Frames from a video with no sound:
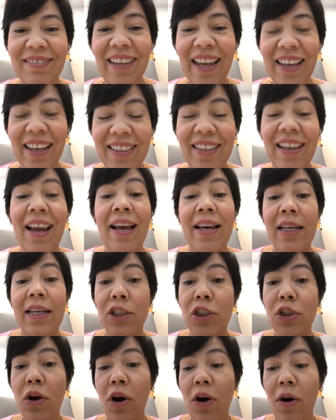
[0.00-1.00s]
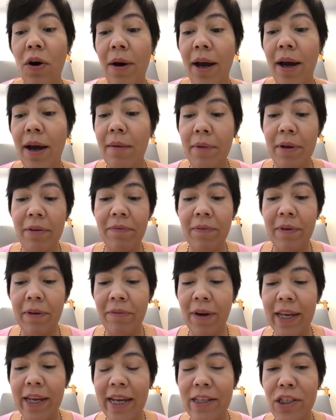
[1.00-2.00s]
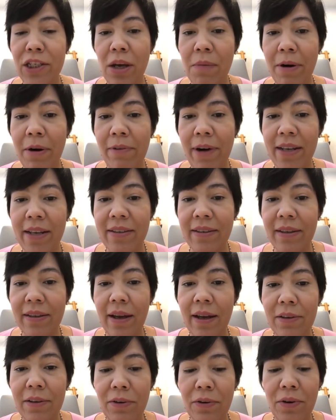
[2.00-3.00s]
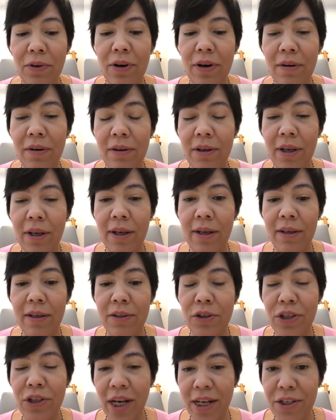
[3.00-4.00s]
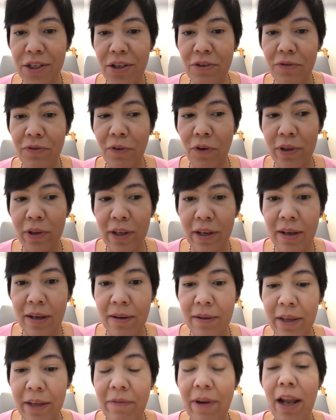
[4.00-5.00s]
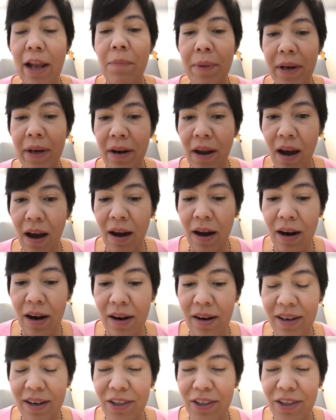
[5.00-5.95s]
Yes. So uh, if, if I can summarize uh, your uh, suggestions for the developing our